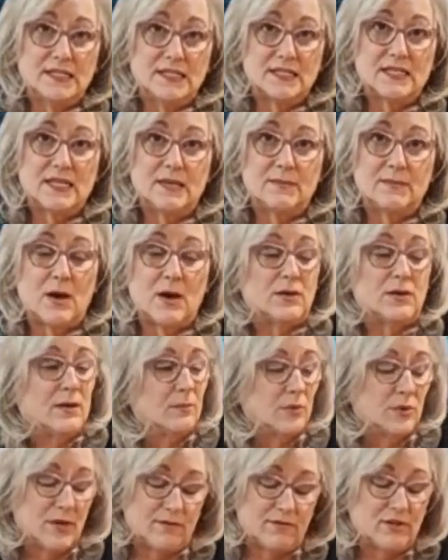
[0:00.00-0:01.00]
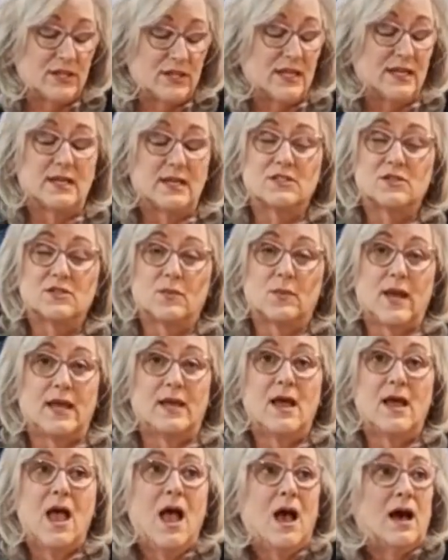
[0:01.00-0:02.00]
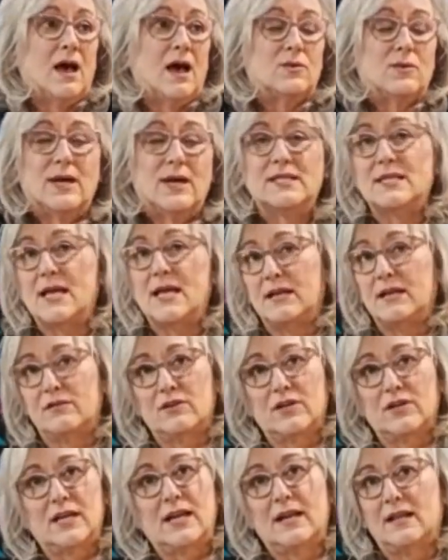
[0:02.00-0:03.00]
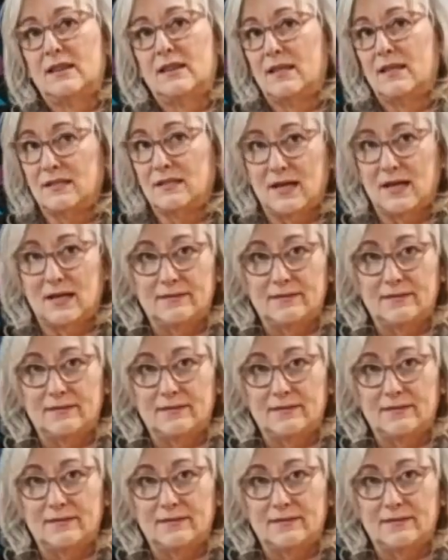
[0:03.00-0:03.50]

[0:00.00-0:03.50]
to keep out and put everything else away. Otherwise, I never get anything done.